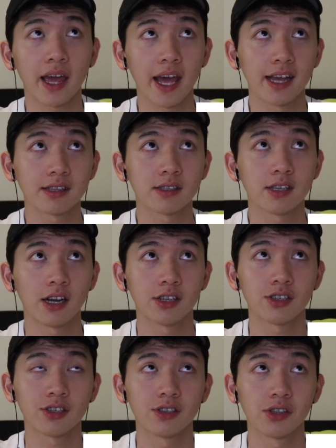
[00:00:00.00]
can't
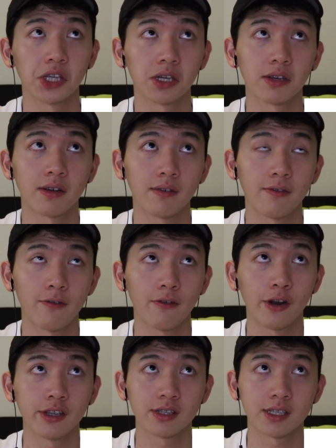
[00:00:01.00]
touch the
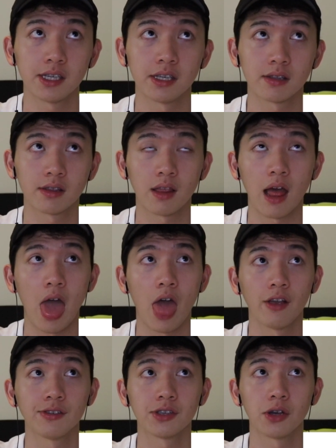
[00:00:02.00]
front teeth.
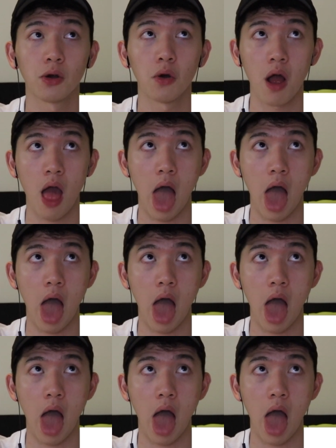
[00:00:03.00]
So